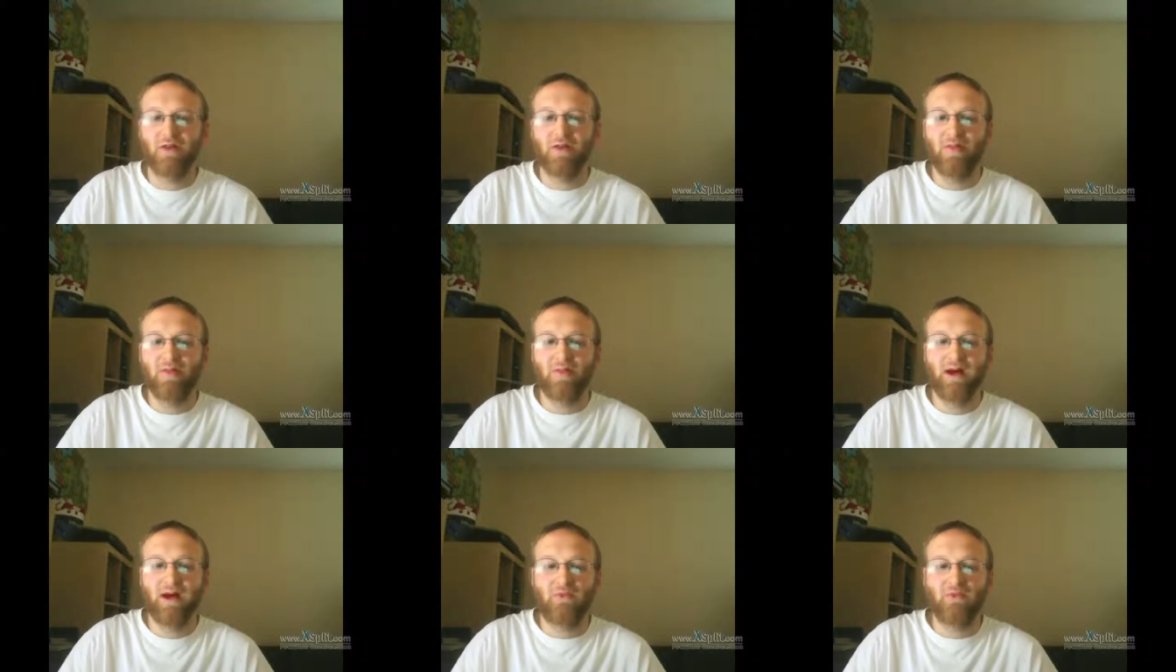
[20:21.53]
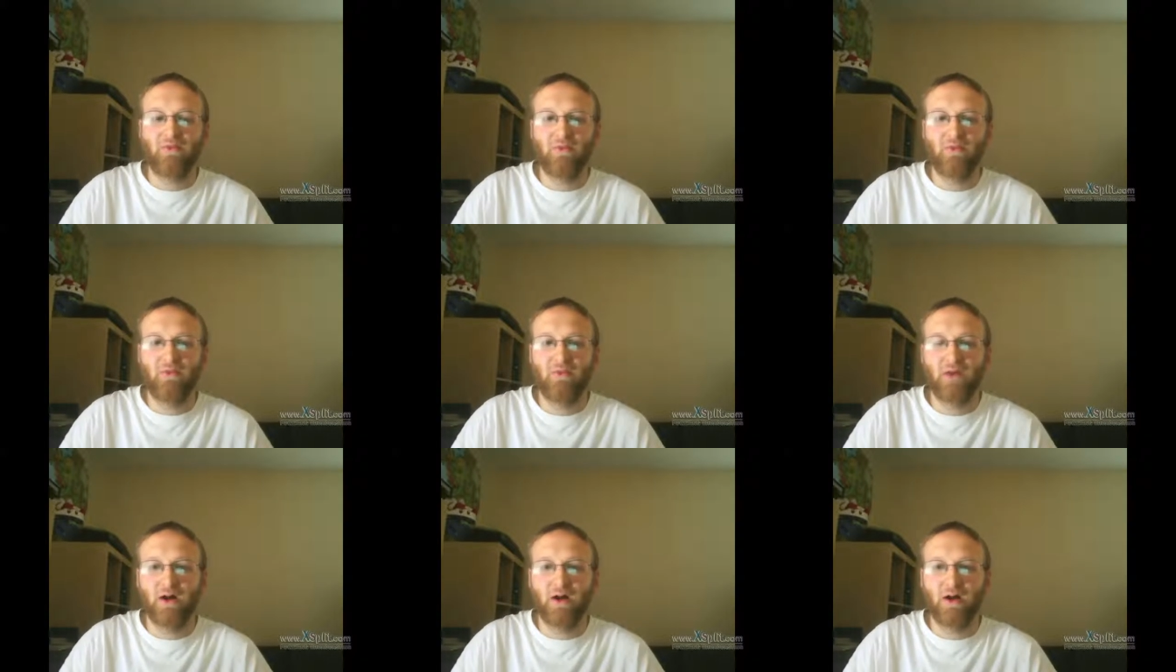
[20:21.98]
lots of
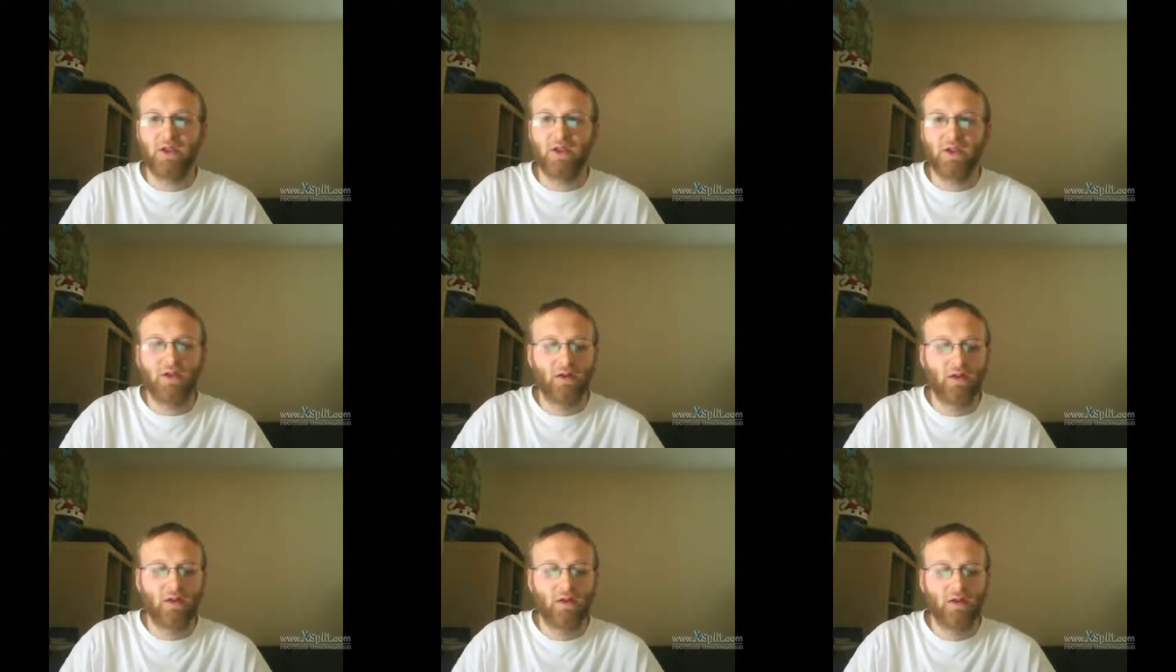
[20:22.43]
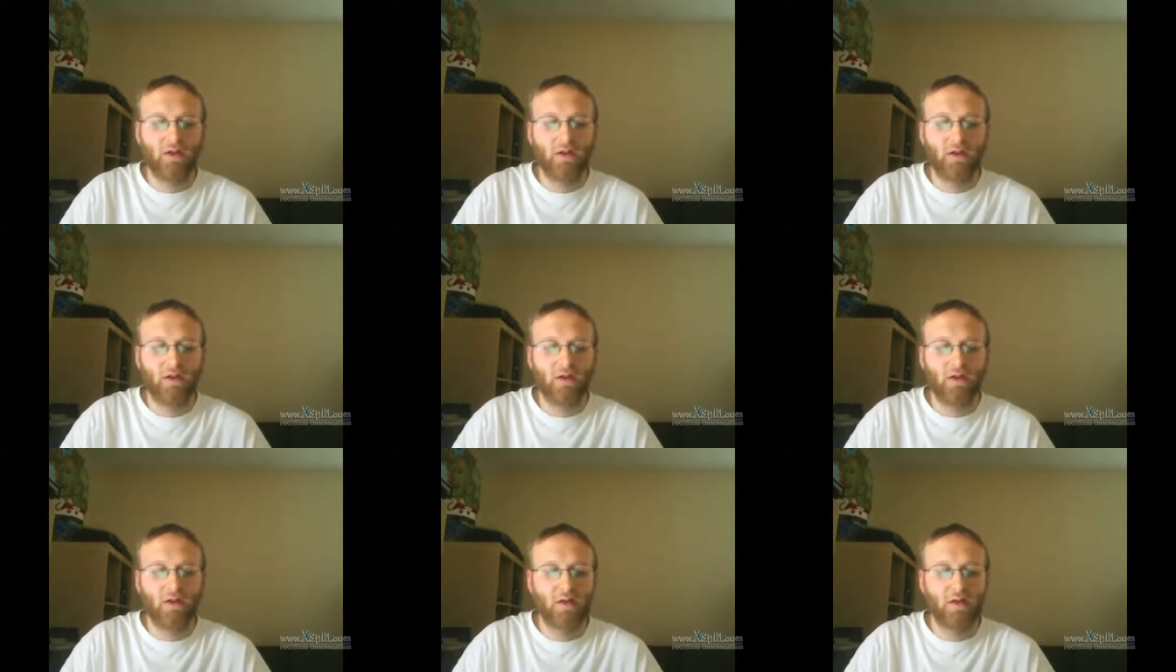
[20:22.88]
fun.
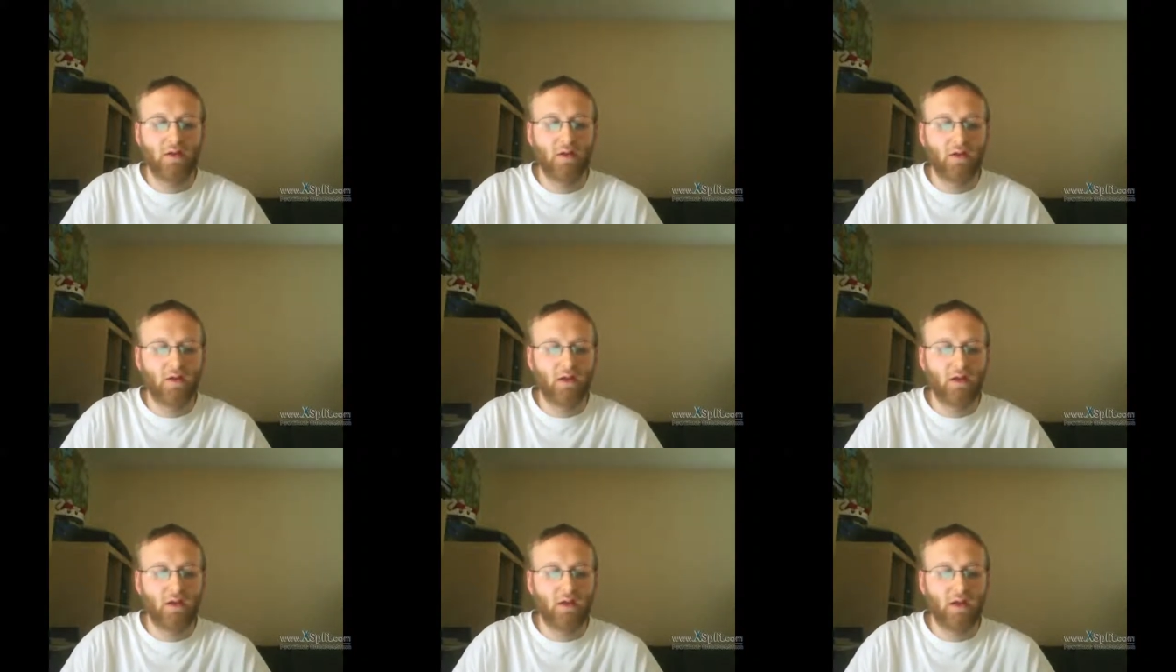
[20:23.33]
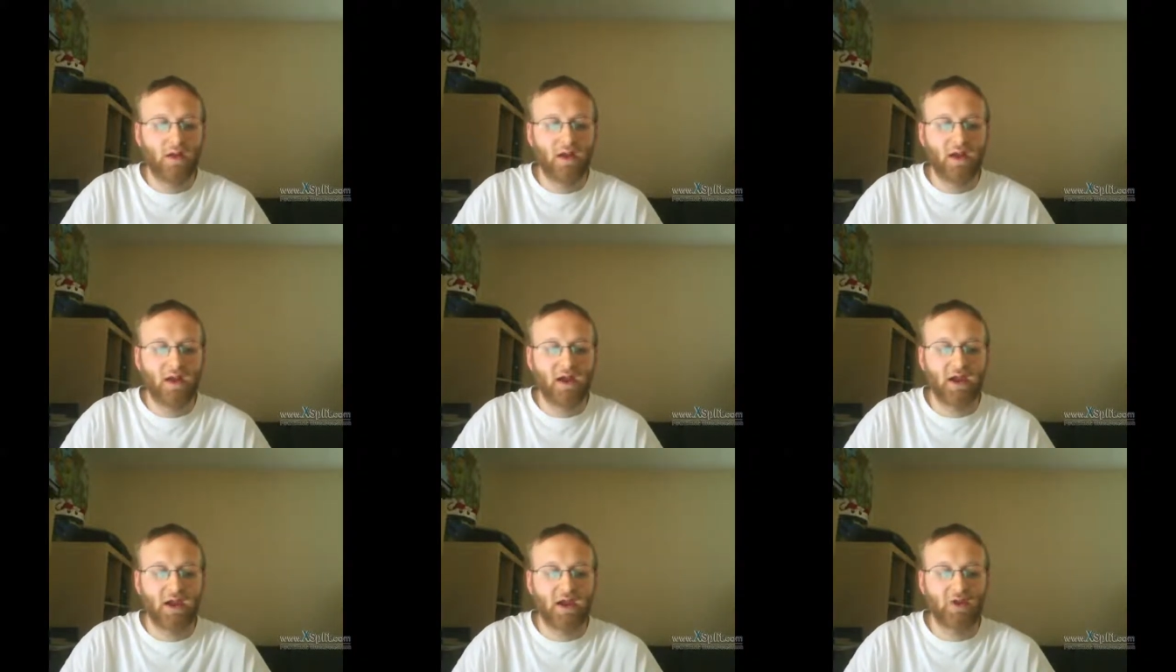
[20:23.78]

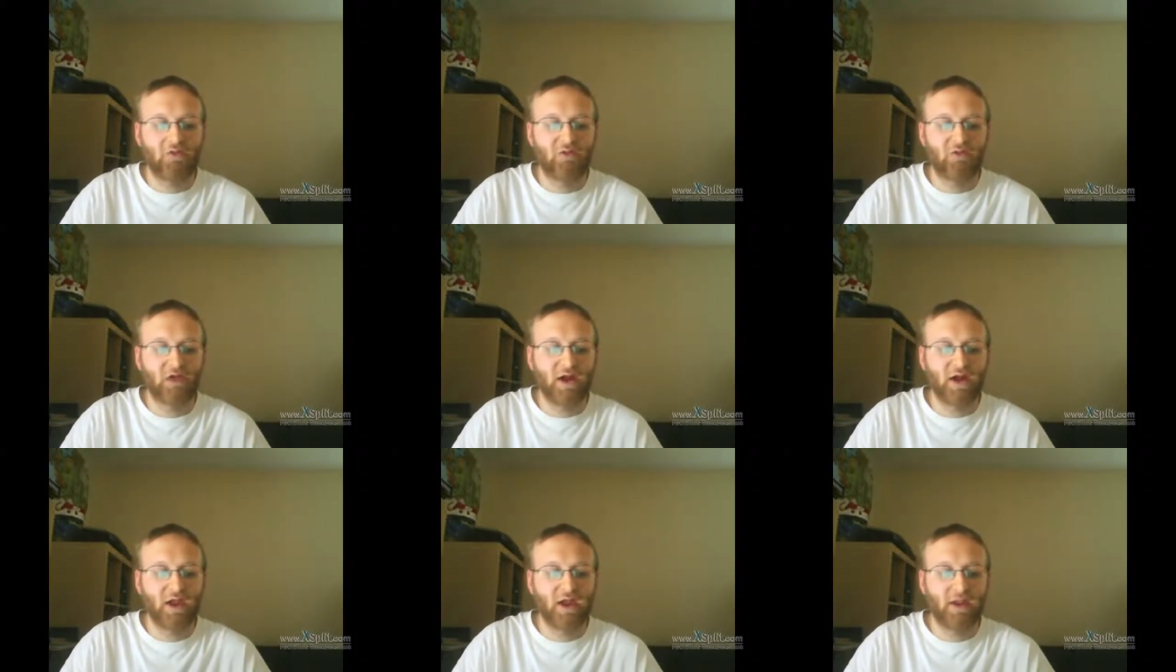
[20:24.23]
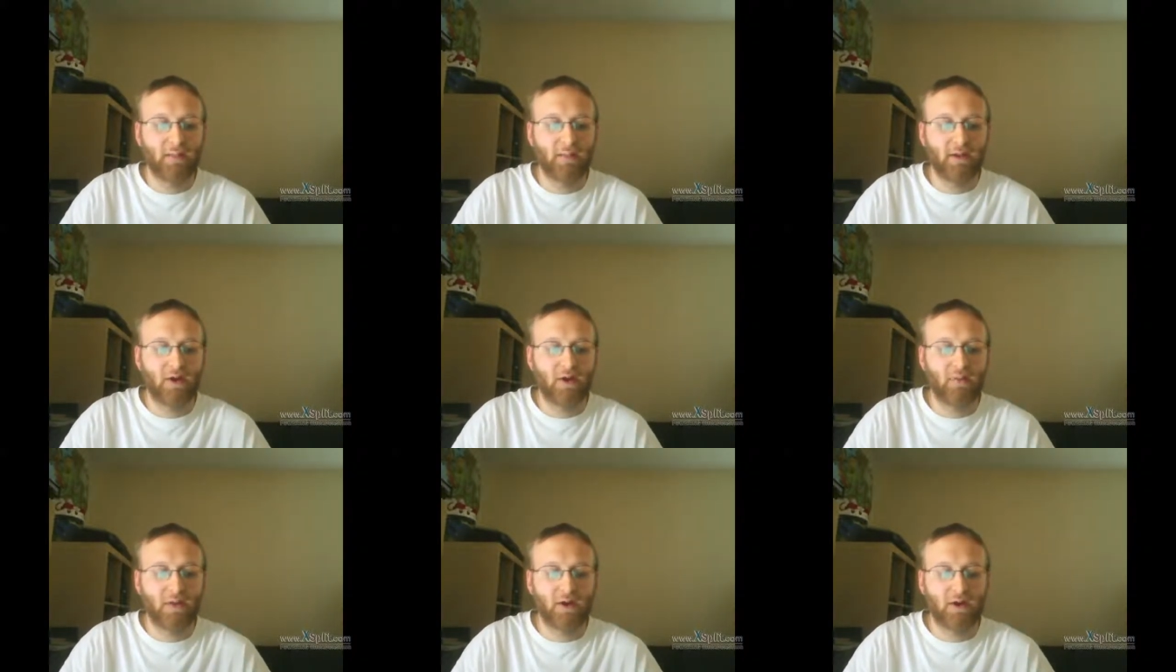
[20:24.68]
And I just got an
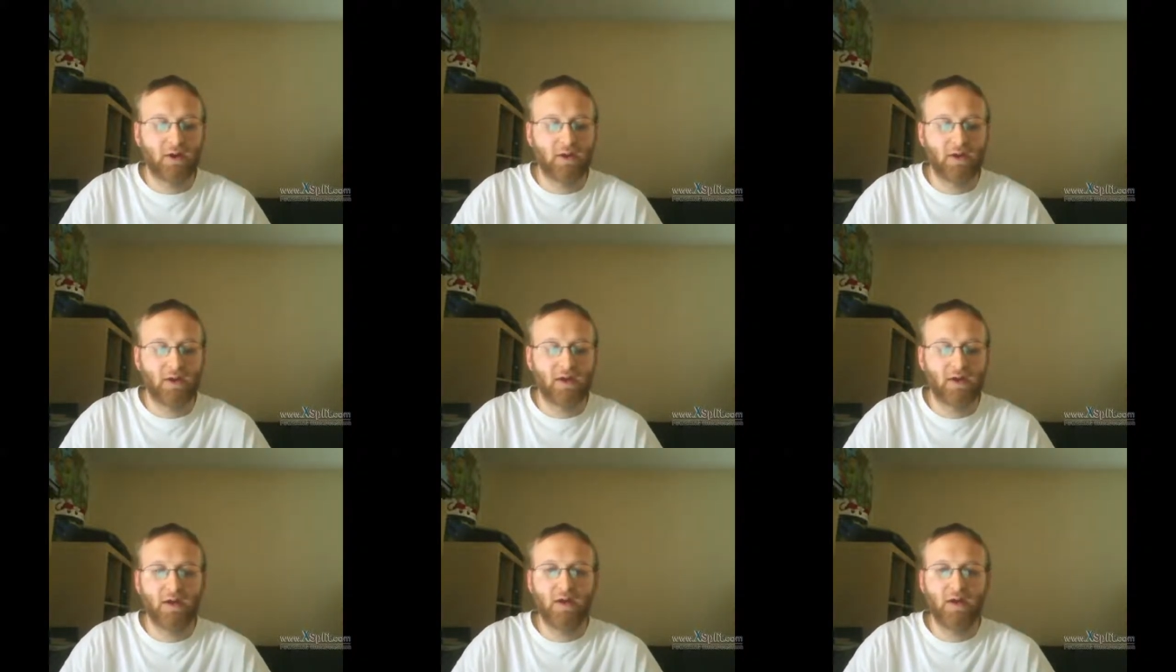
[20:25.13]
email apparently.